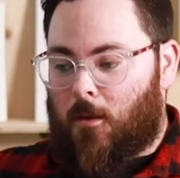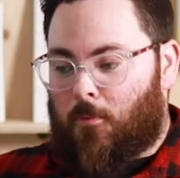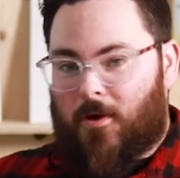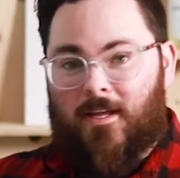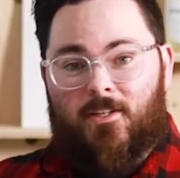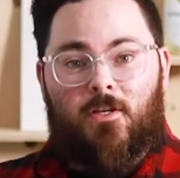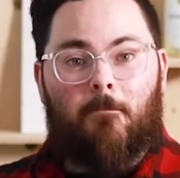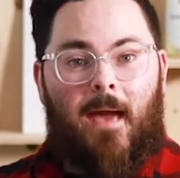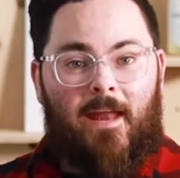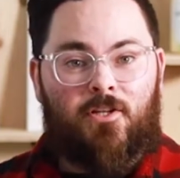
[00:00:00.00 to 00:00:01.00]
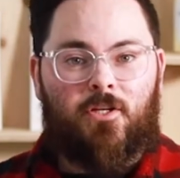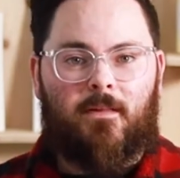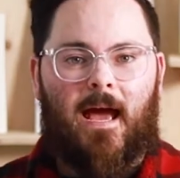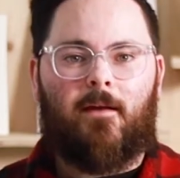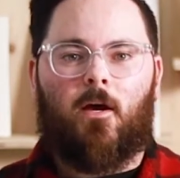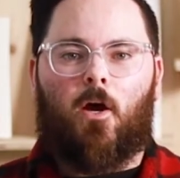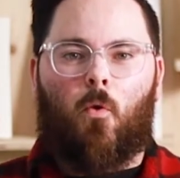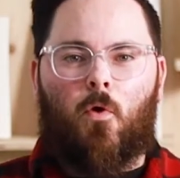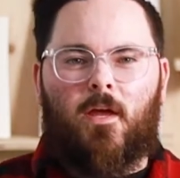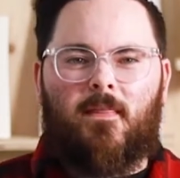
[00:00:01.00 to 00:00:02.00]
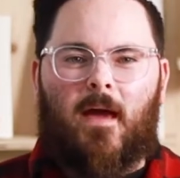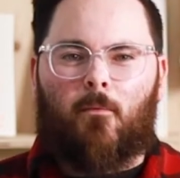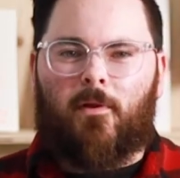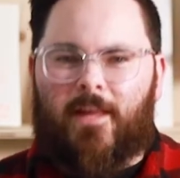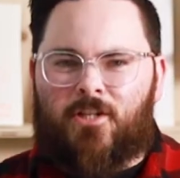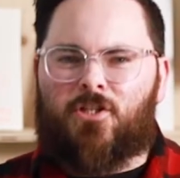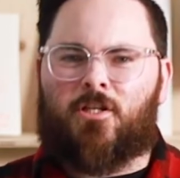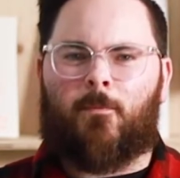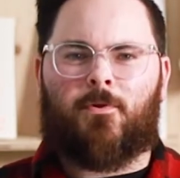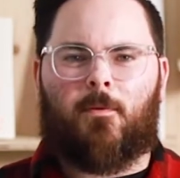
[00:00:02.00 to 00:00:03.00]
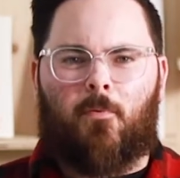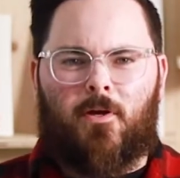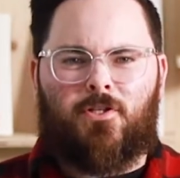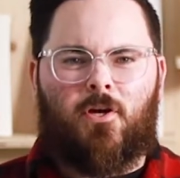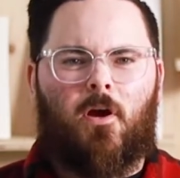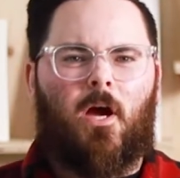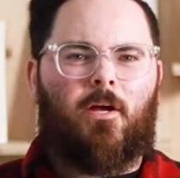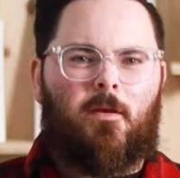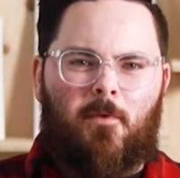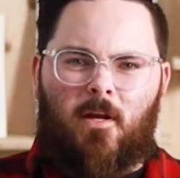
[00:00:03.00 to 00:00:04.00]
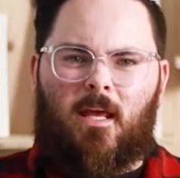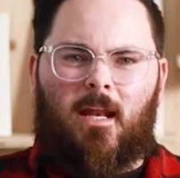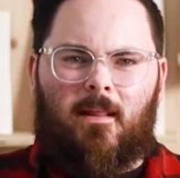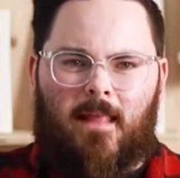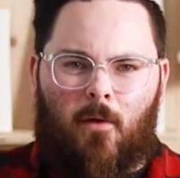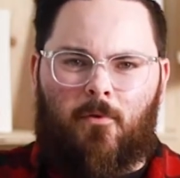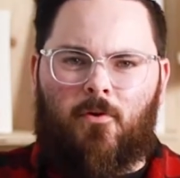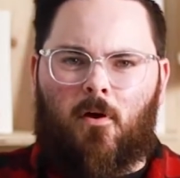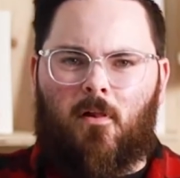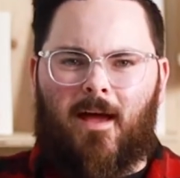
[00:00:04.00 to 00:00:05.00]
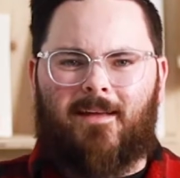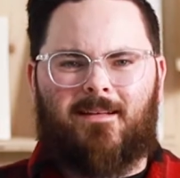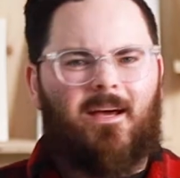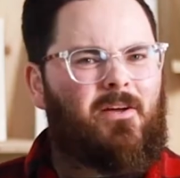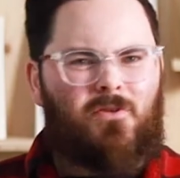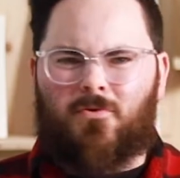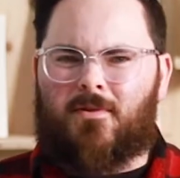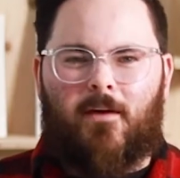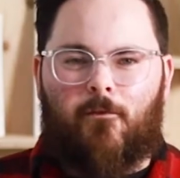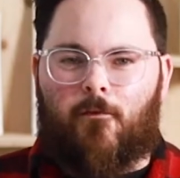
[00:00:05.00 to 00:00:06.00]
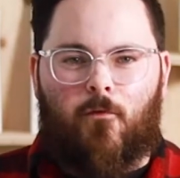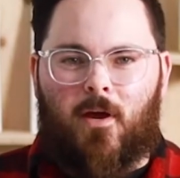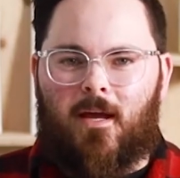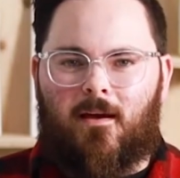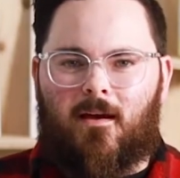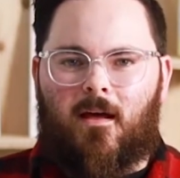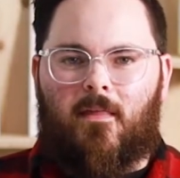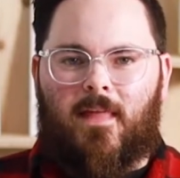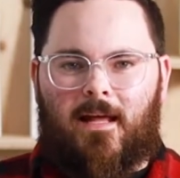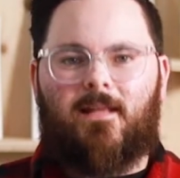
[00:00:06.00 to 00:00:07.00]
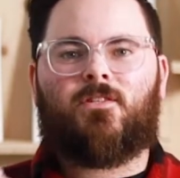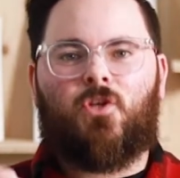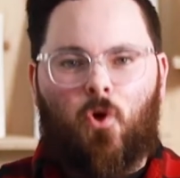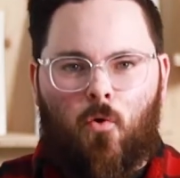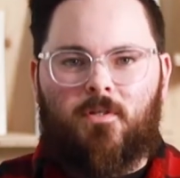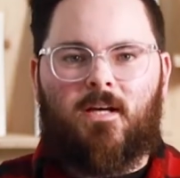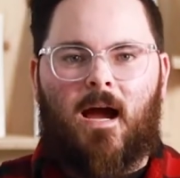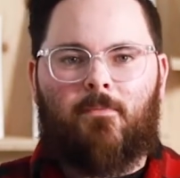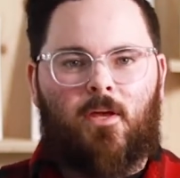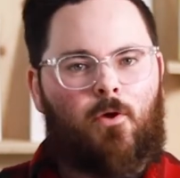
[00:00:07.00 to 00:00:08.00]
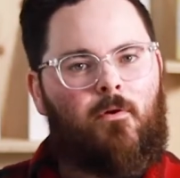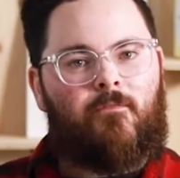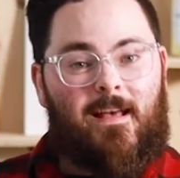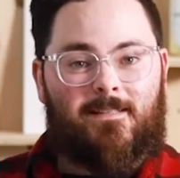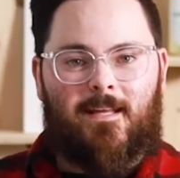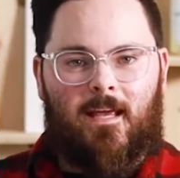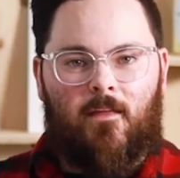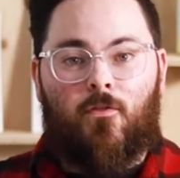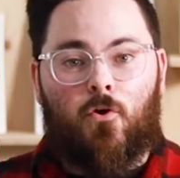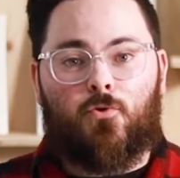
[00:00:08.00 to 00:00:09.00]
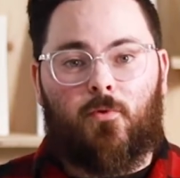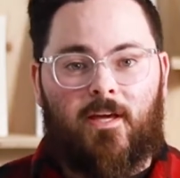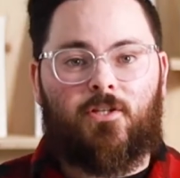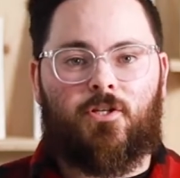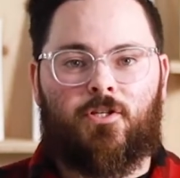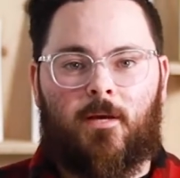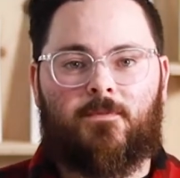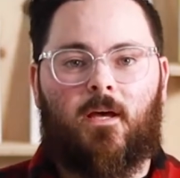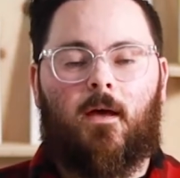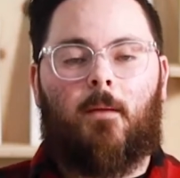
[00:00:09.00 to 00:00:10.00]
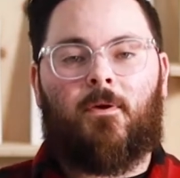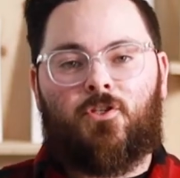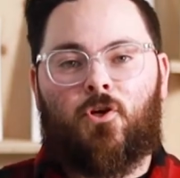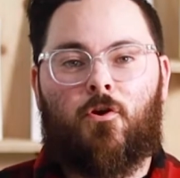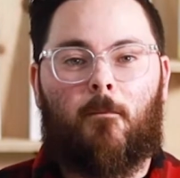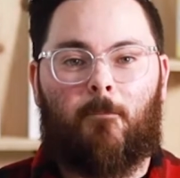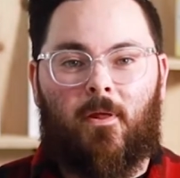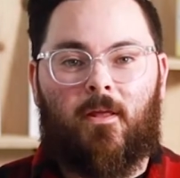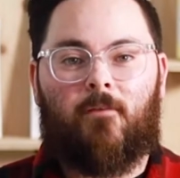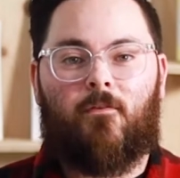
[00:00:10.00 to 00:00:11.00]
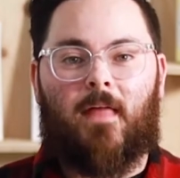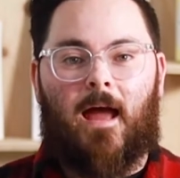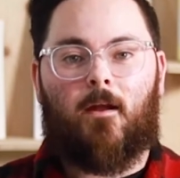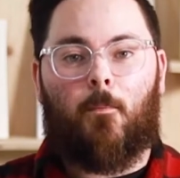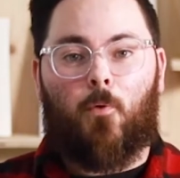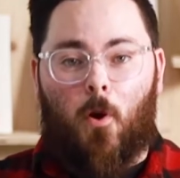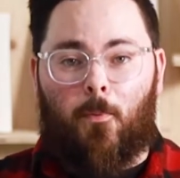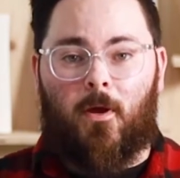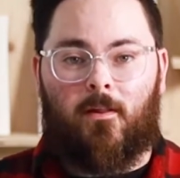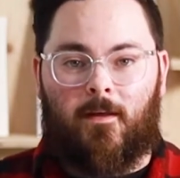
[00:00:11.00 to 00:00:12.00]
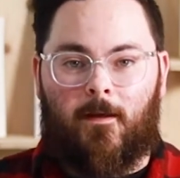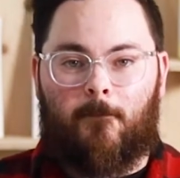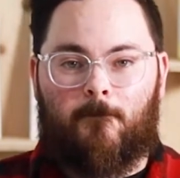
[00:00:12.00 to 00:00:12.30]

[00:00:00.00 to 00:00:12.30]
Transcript: put into managing that, working that relationship with the printer, communicating that with your client. Don't do that for free. That is your time that you're investing in those relationships. Make sure you're billing for that appropriately.